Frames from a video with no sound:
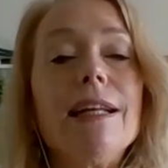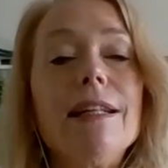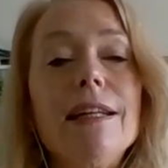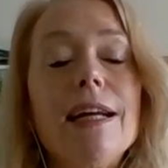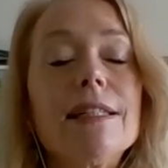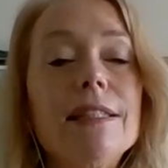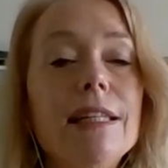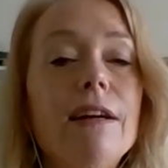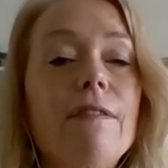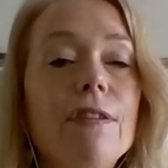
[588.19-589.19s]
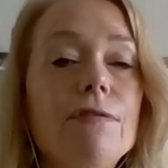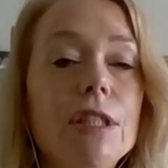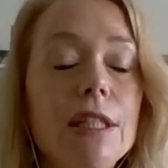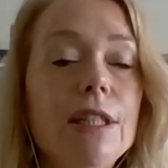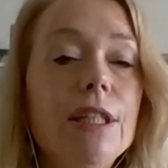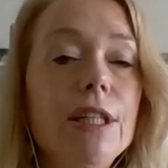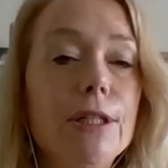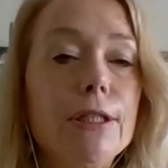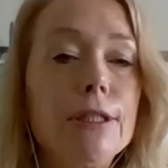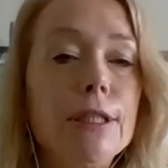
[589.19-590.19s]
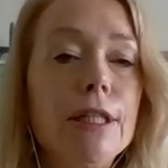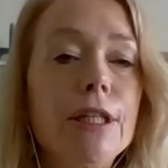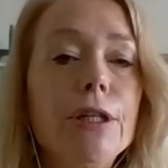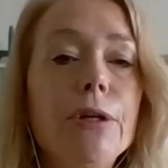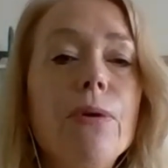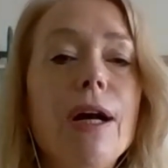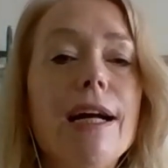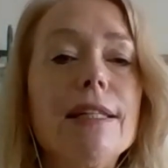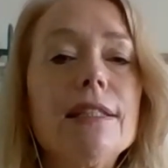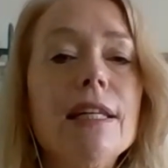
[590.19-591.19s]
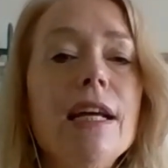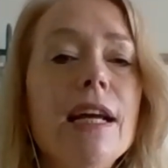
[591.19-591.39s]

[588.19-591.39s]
in the next 10 or 15 years in the US